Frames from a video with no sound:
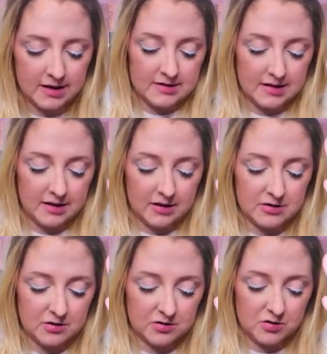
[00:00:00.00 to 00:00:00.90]
See,
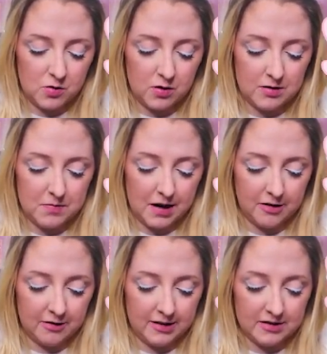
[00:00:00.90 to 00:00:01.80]
there's those coin
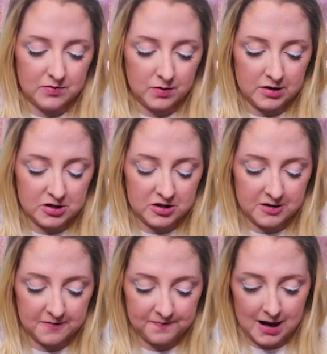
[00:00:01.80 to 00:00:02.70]
batteries, which
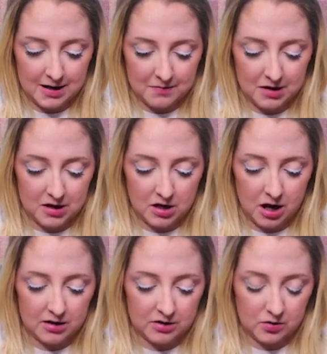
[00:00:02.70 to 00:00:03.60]
I'm
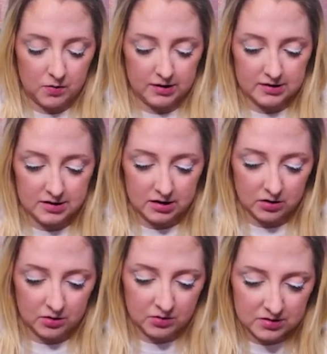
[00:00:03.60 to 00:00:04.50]
not going to
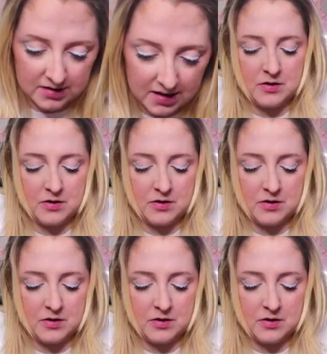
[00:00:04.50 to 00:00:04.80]
use.